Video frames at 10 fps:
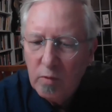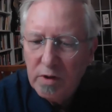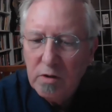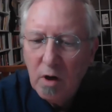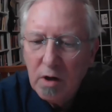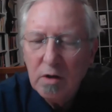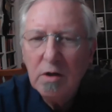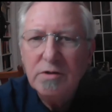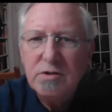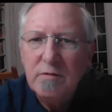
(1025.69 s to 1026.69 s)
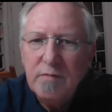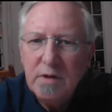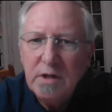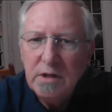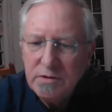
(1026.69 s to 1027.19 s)
regardless if
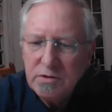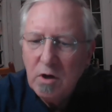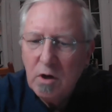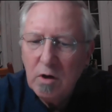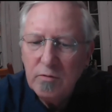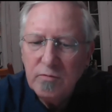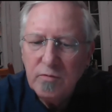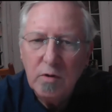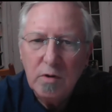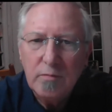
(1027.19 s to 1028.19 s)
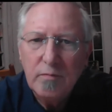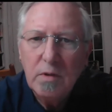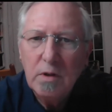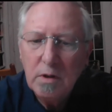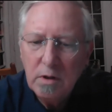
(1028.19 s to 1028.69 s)
any is called for.
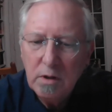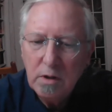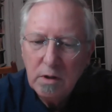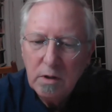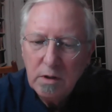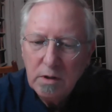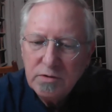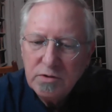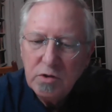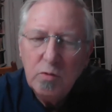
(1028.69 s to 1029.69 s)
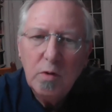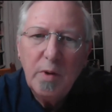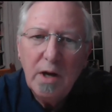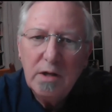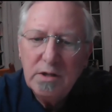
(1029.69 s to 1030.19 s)
So you
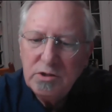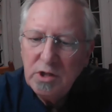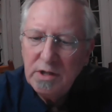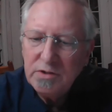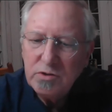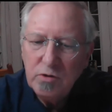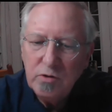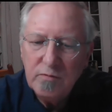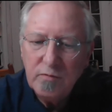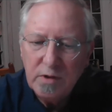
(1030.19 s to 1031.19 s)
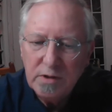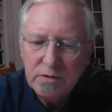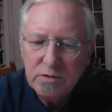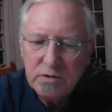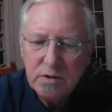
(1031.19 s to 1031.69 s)
apologize to your
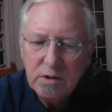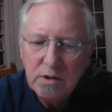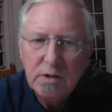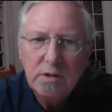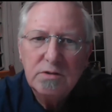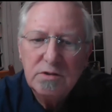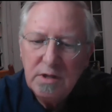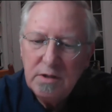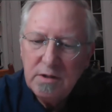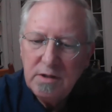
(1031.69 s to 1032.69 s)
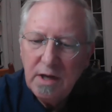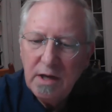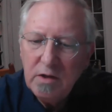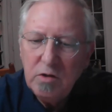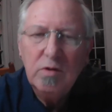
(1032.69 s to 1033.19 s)
friends. Say
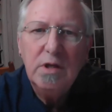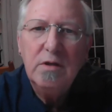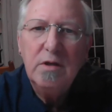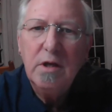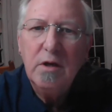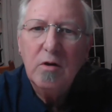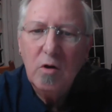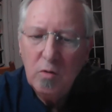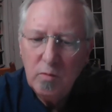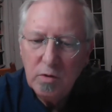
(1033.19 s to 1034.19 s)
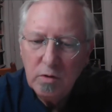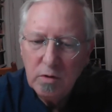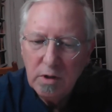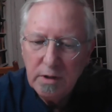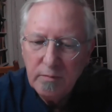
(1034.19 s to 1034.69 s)
today you need to get home
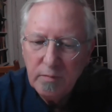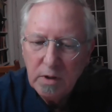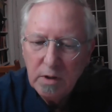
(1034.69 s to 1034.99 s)
early.